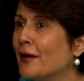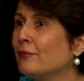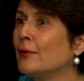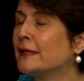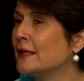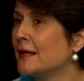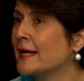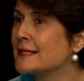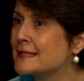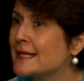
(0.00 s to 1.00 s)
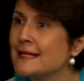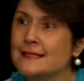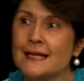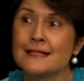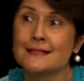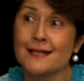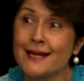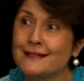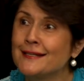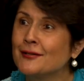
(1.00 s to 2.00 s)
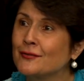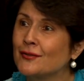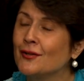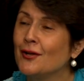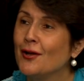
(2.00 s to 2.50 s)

of what the United States and its ideals